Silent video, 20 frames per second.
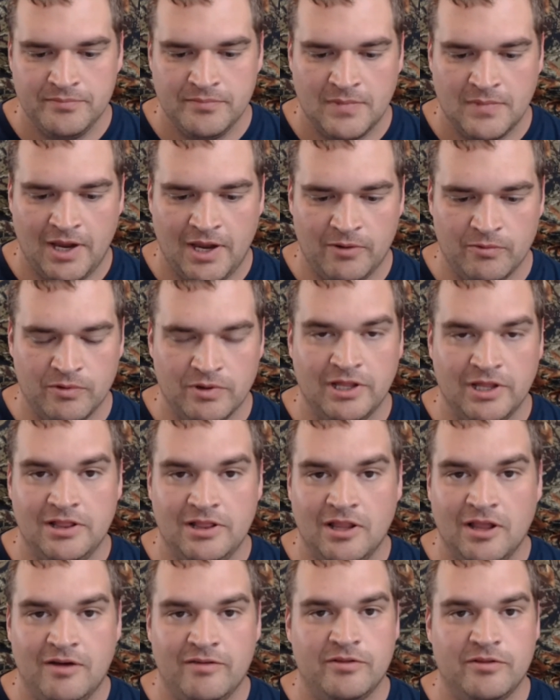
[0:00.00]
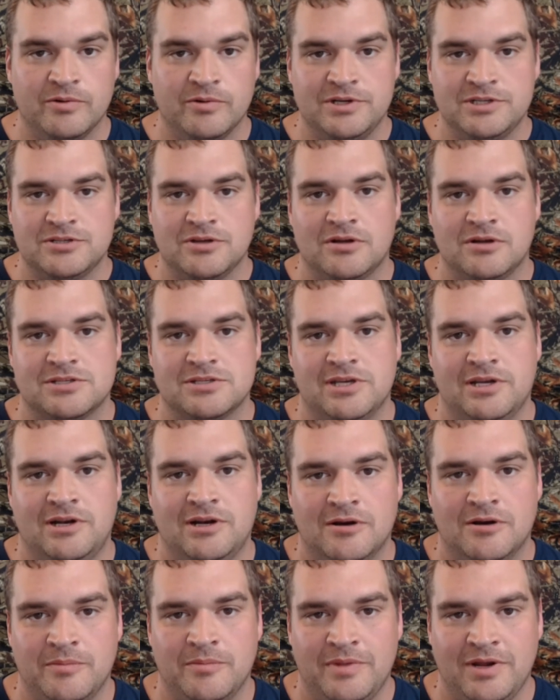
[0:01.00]
I really love the results that
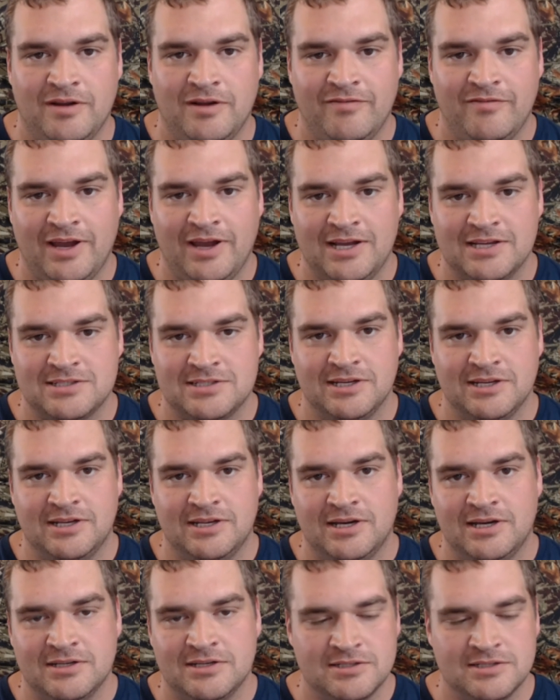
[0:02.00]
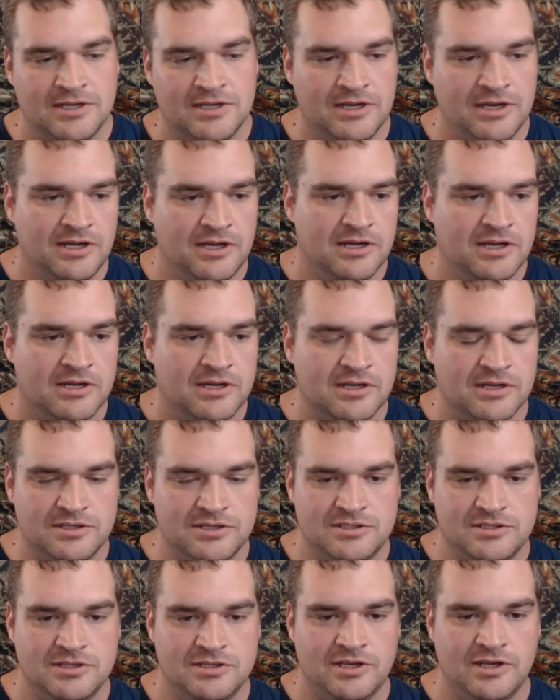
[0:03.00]
intermittent fasting does, because
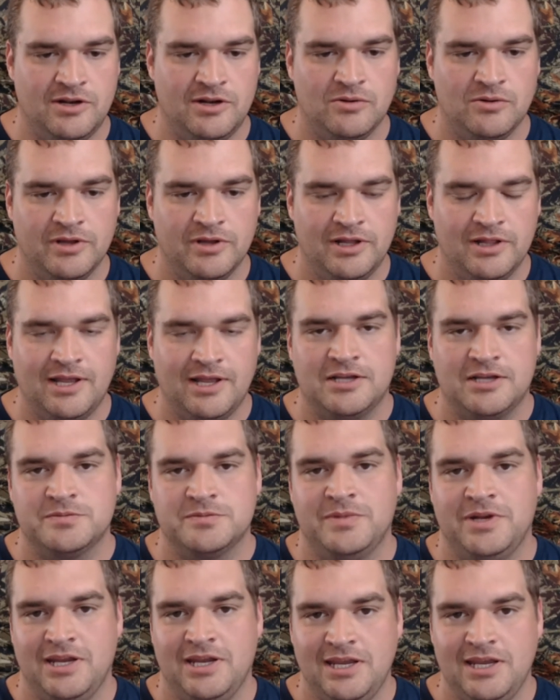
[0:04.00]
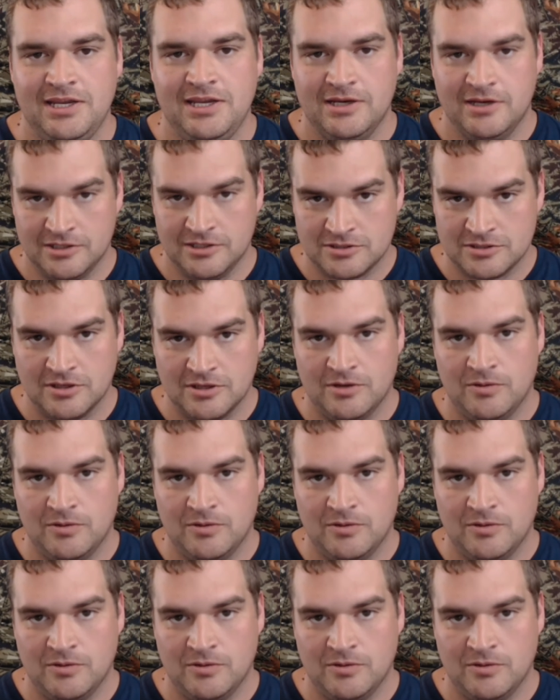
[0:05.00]
it only allows me to eat in a certain